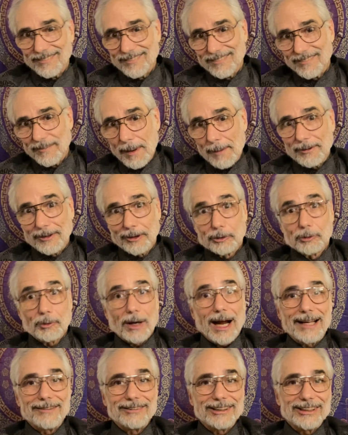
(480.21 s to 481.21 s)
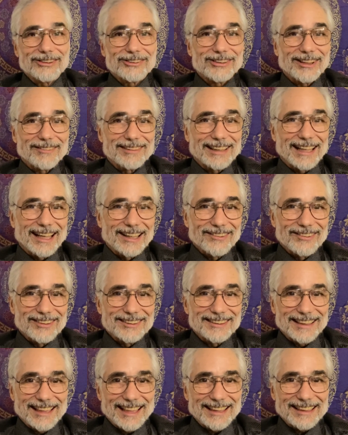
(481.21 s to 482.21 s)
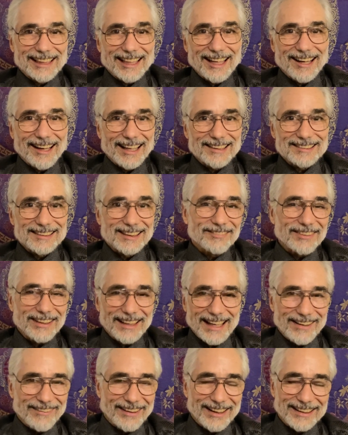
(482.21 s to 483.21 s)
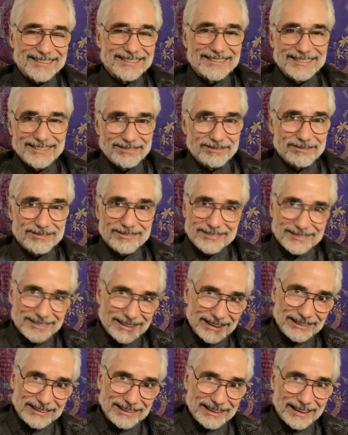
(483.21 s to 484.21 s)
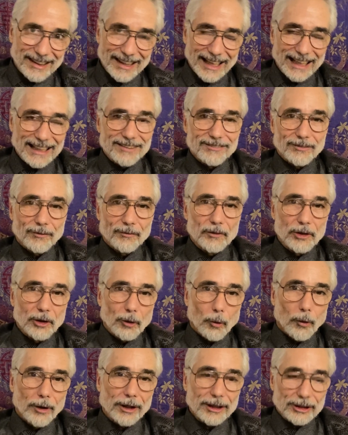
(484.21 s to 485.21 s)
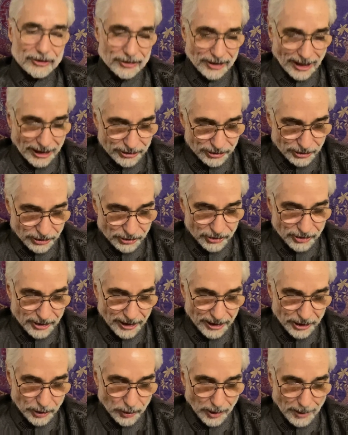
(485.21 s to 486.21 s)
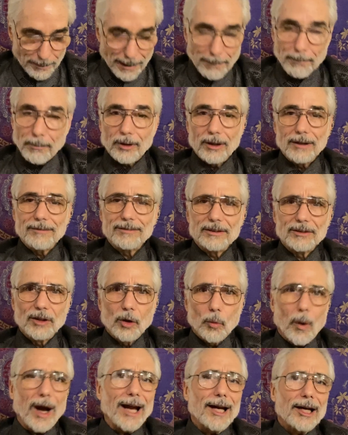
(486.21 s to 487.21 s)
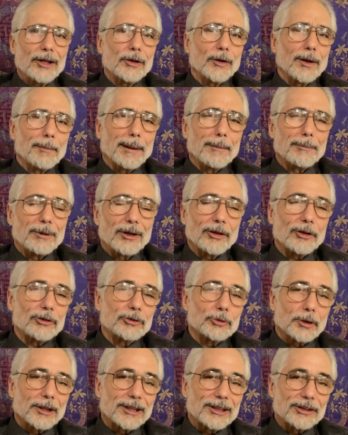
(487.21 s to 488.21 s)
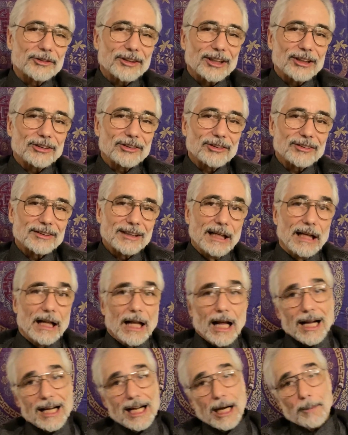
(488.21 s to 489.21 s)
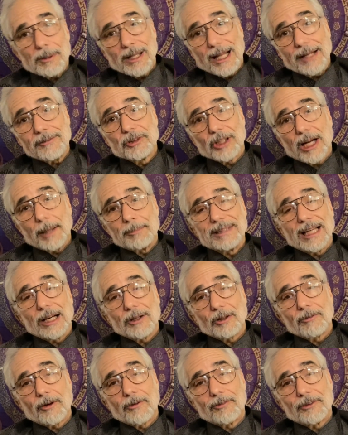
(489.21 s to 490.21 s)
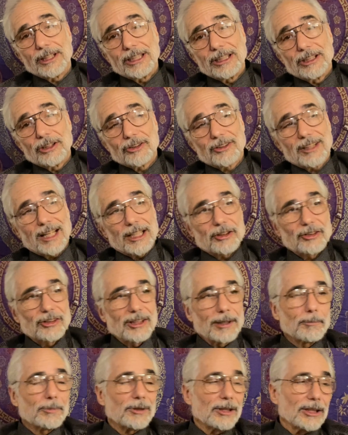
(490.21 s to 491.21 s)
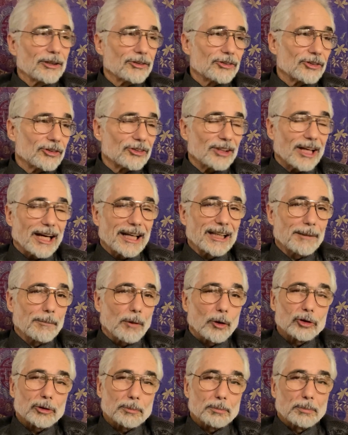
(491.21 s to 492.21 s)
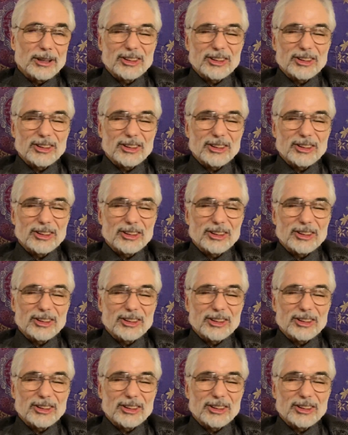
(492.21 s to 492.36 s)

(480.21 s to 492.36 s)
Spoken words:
maybe you're driving or something. I don't want you to get in a car accident, but anyway, think of your organizations that you're a member of and why are you a member of those organizations? A couple I've dropped out of over the years, like SMPTE, Society of Motion